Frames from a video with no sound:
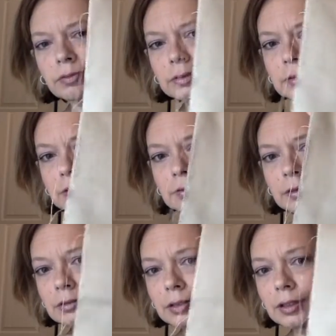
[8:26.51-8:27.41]

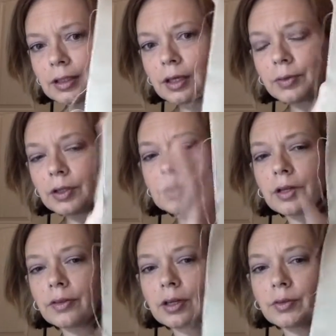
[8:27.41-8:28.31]
the only thing I worked
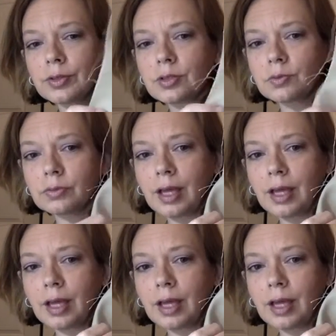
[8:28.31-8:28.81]
on there was